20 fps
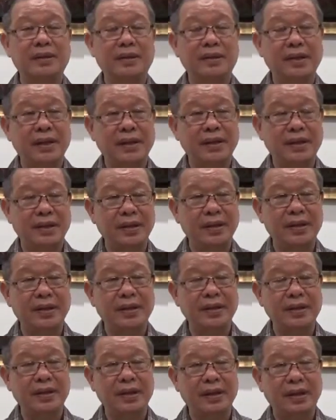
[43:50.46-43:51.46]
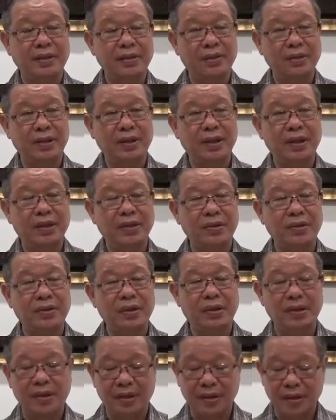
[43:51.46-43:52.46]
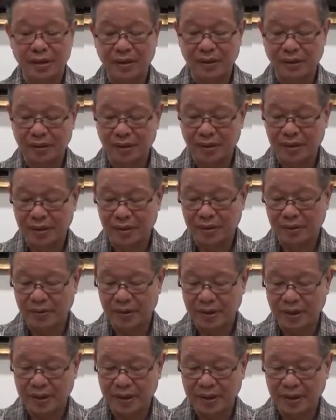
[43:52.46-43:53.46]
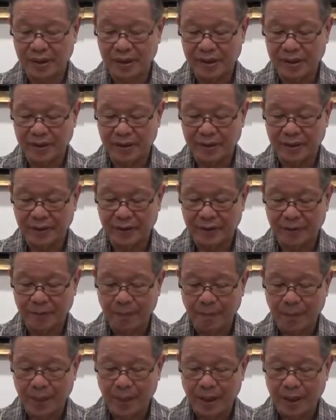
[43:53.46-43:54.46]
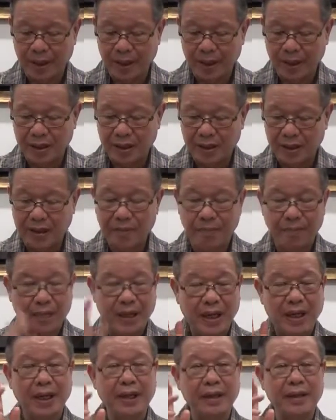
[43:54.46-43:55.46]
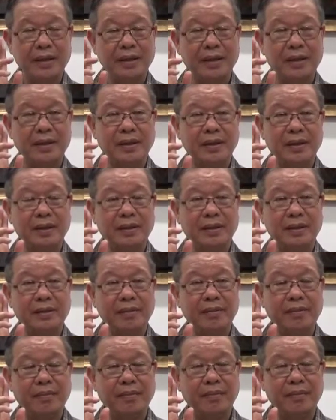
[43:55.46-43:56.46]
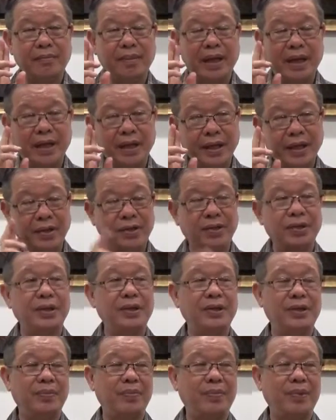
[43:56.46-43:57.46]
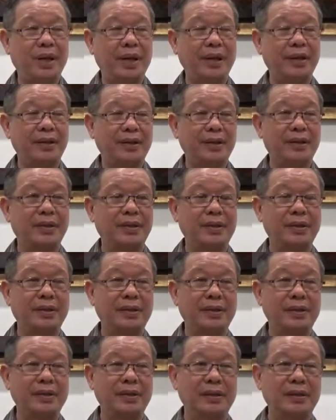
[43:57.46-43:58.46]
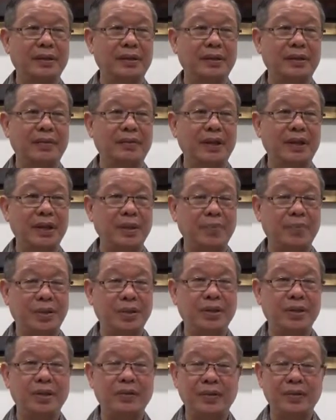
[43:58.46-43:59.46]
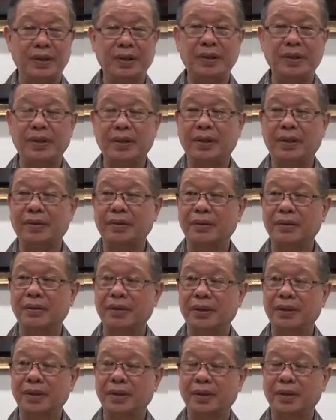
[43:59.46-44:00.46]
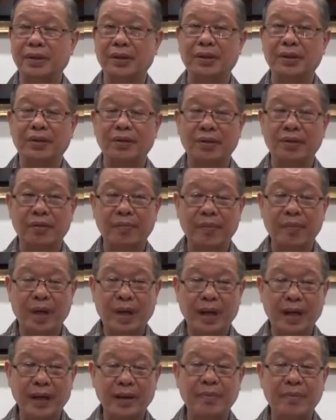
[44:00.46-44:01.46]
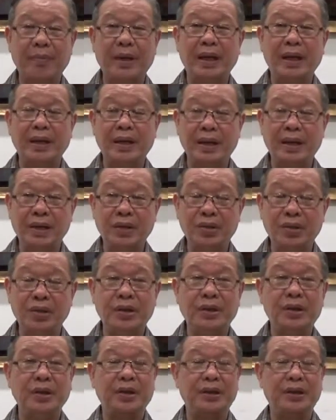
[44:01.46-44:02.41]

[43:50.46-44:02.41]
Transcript: tells us, in Anguttara Sutta, the sutta tells us that the mind by nature is bright. Very positive teaching, you know. Your mind by nature